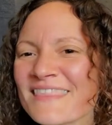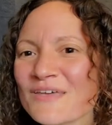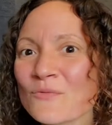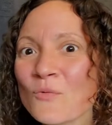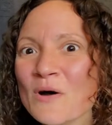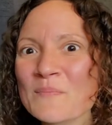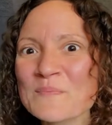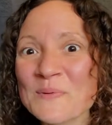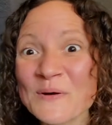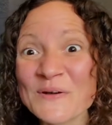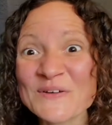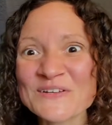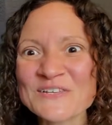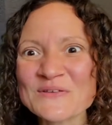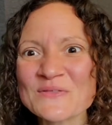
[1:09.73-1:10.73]
What
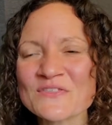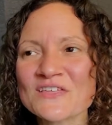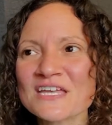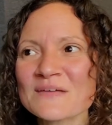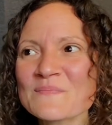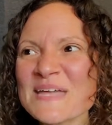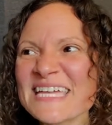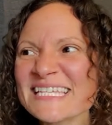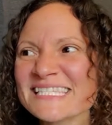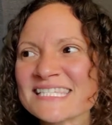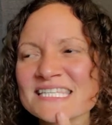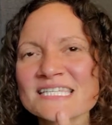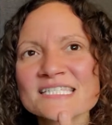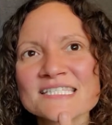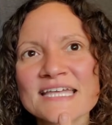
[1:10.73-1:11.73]
bird do you think makes
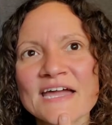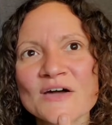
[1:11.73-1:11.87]
this sound?